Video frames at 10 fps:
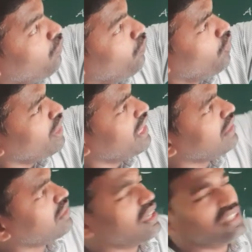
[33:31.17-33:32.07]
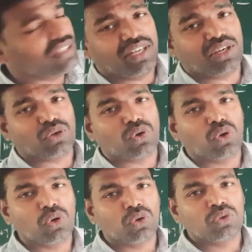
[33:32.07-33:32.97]
4 electrons
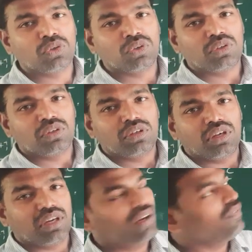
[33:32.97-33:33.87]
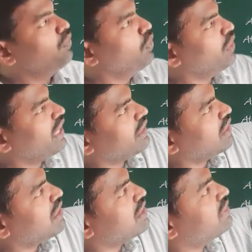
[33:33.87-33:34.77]
undergo 4
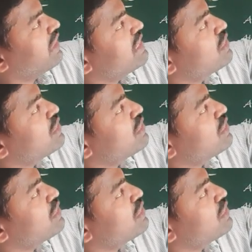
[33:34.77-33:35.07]
electrons, that is